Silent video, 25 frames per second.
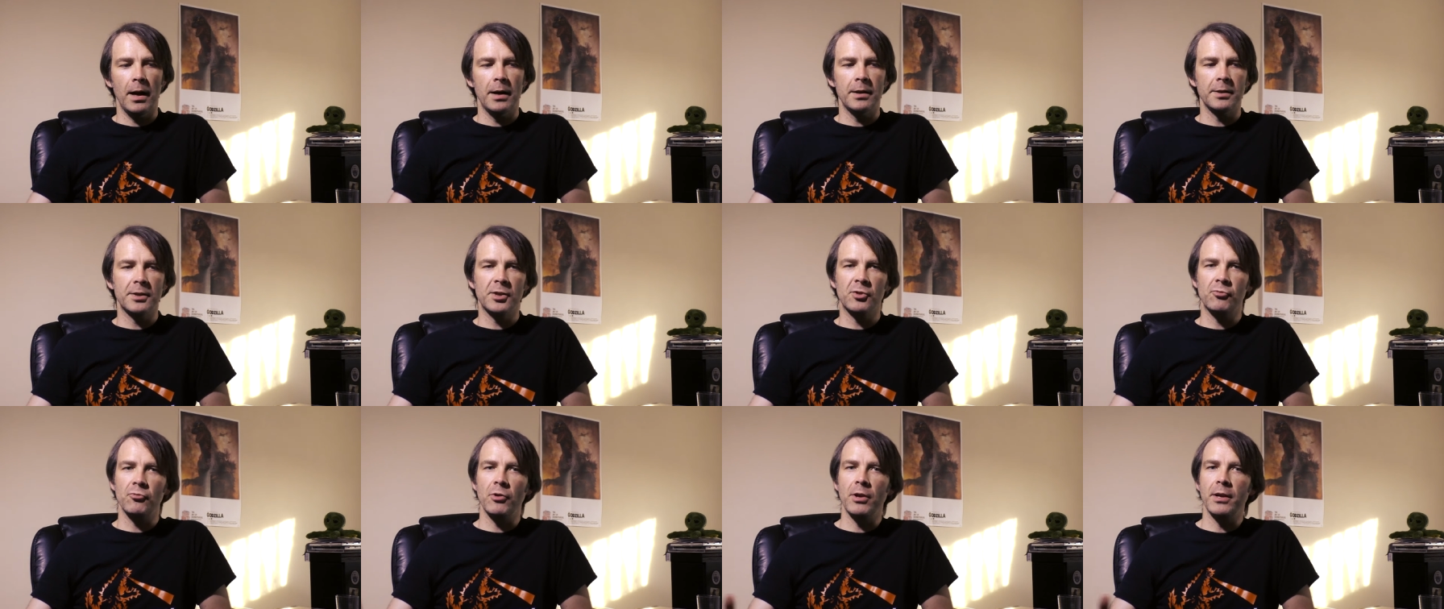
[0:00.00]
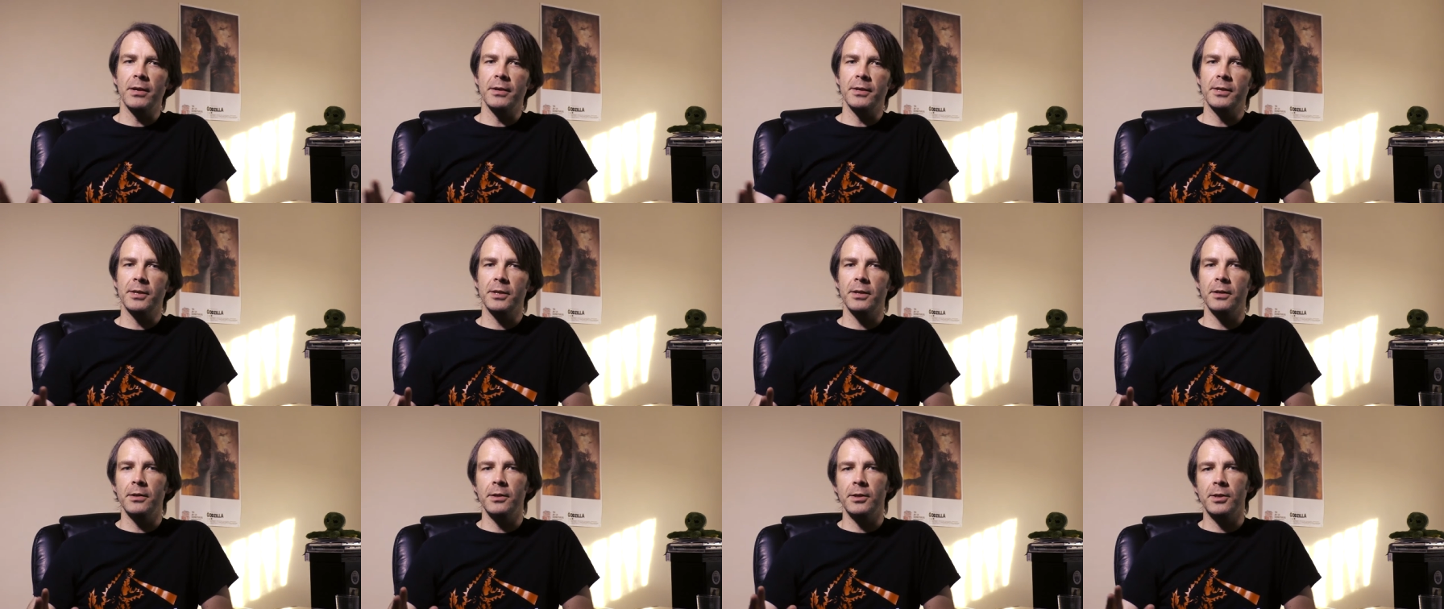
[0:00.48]
string
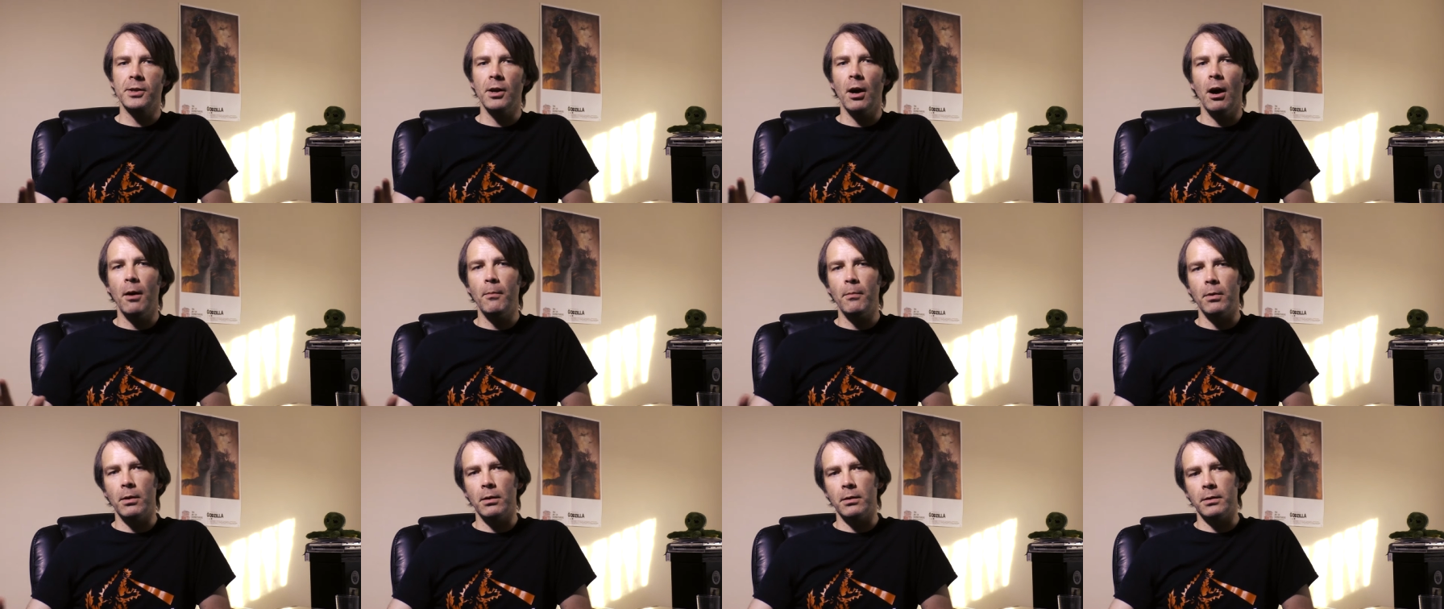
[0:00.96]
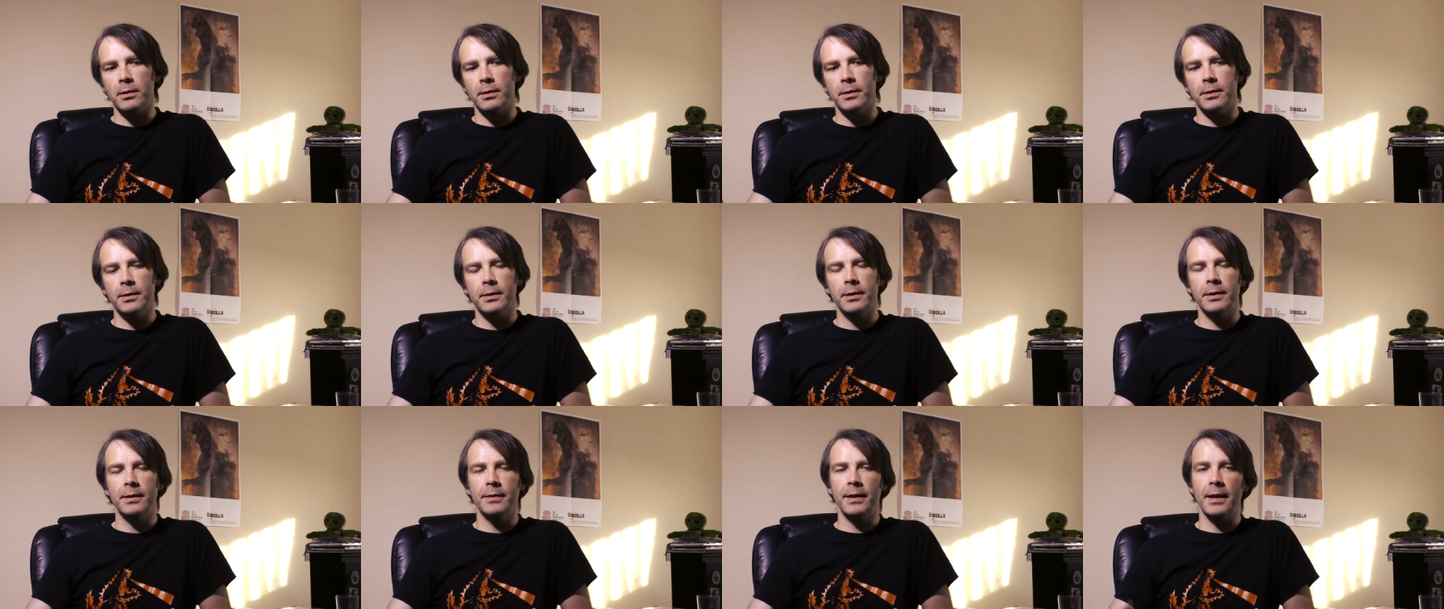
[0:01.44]
ensemble,
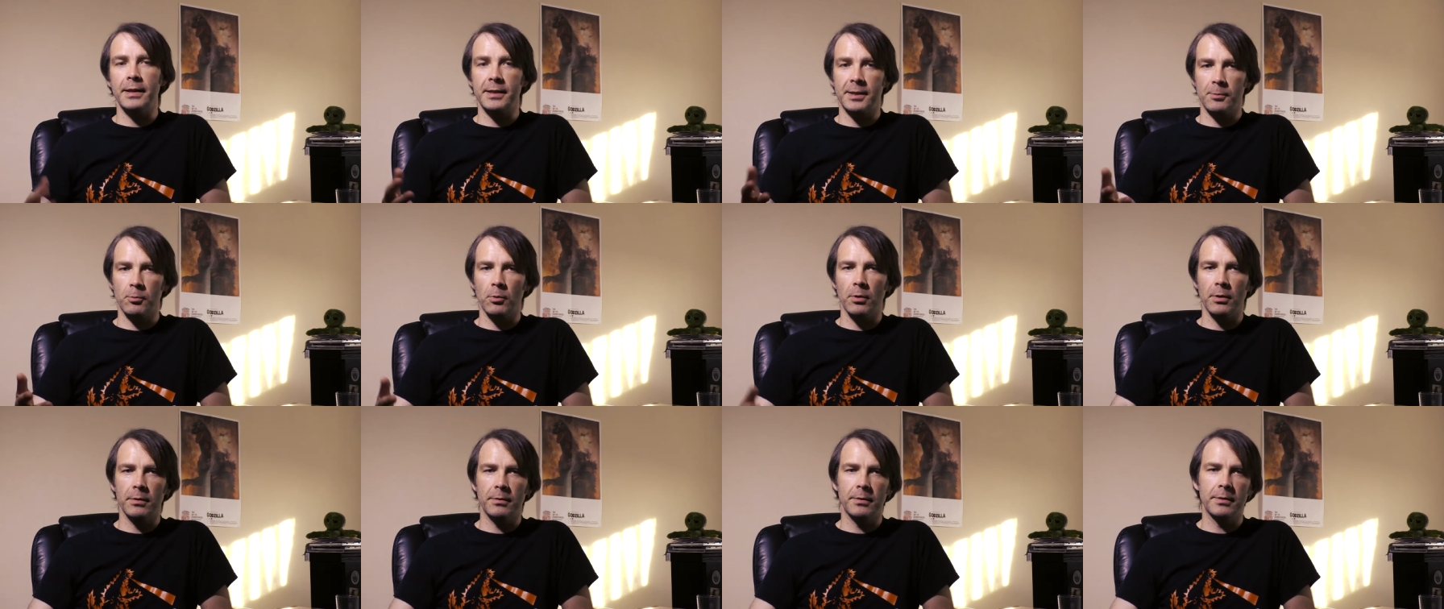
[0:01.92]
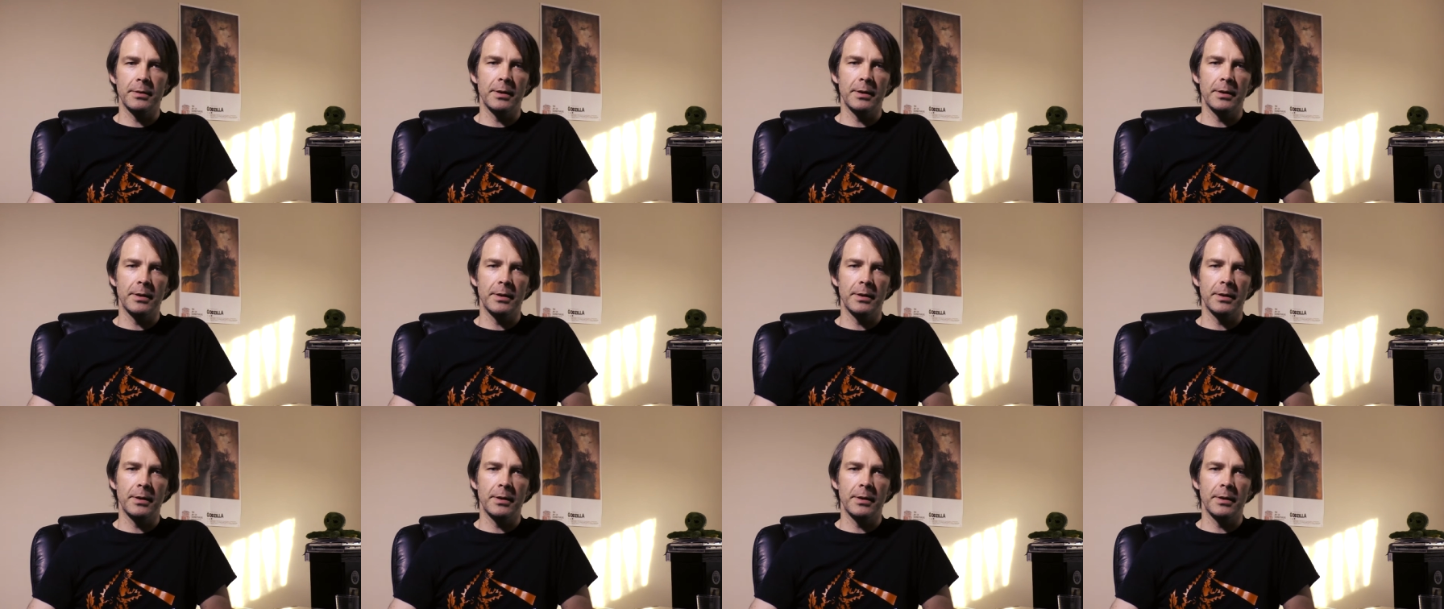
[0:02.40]
and that's what